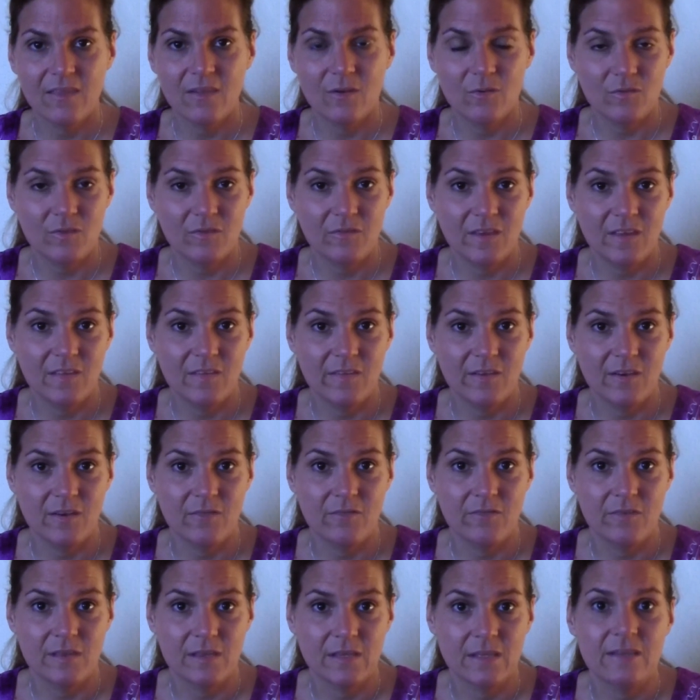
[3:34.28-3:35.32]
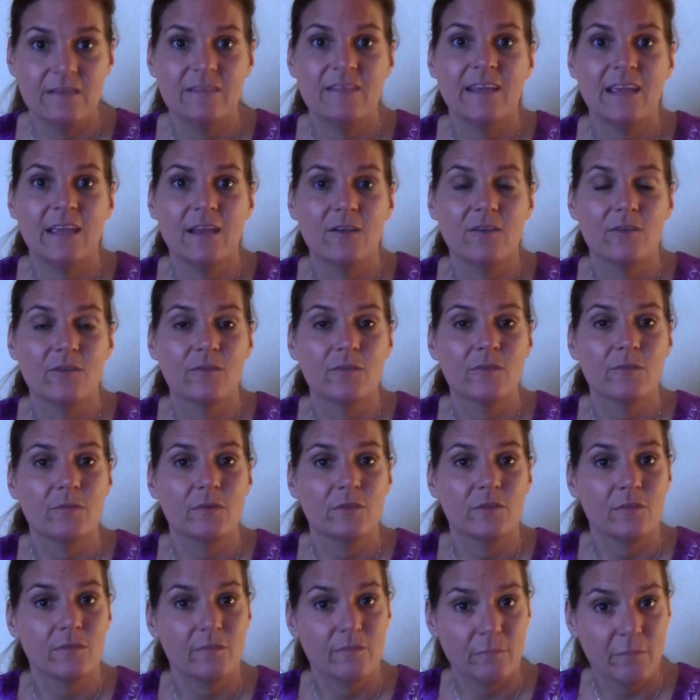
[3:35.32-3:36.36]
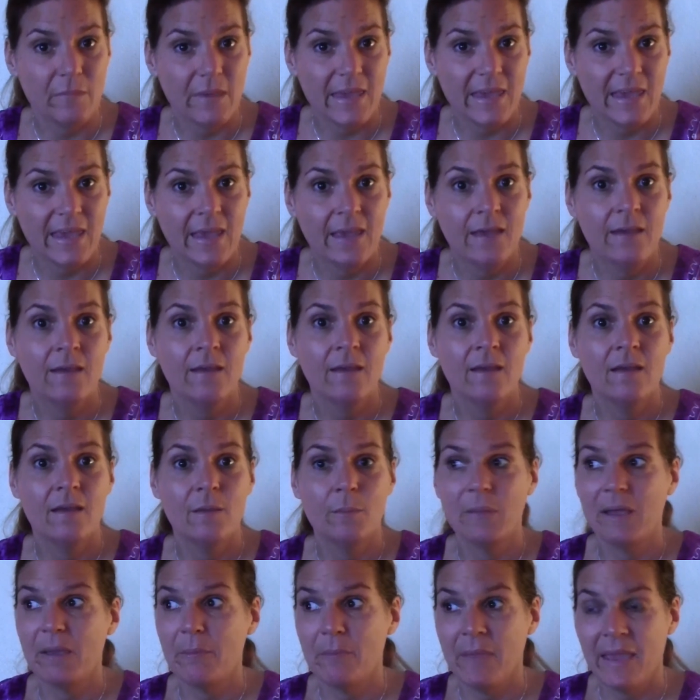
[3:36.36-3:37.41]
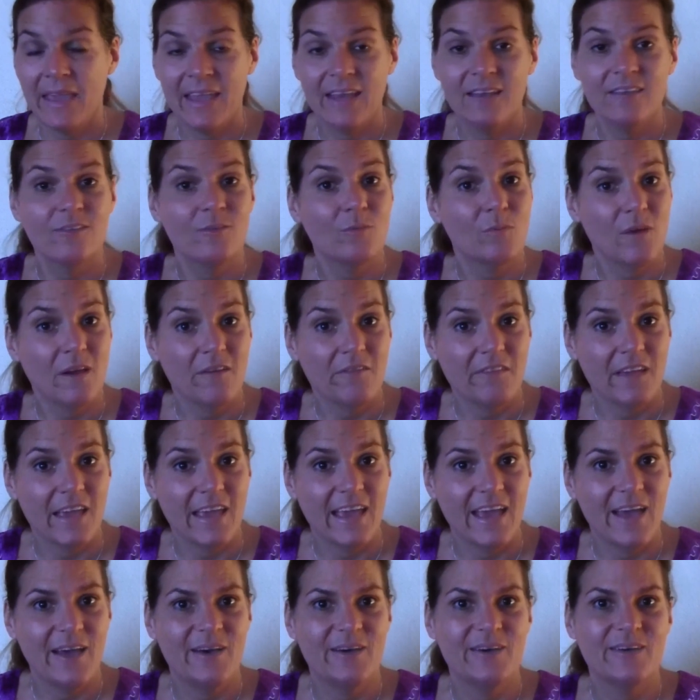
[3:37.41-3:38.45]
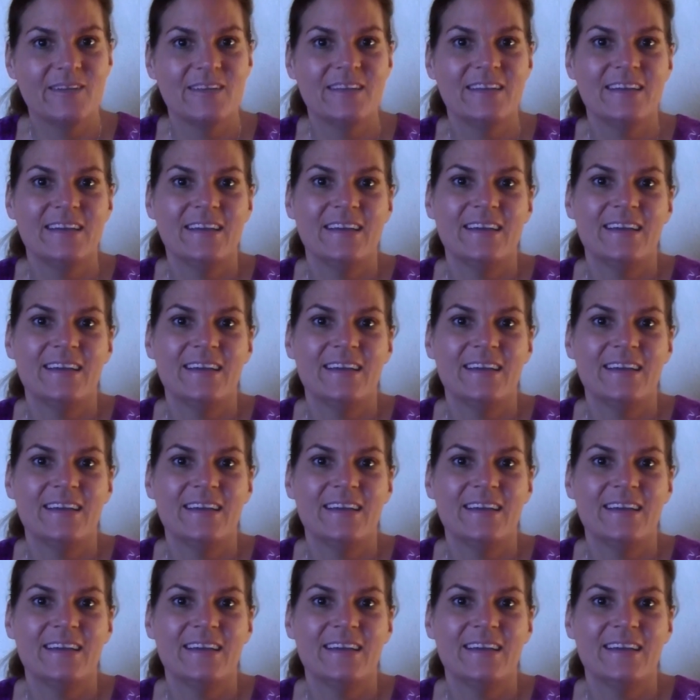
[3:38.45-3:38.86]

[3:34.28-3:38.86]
those of us that are facilitators, which is me, my mate, Raphael,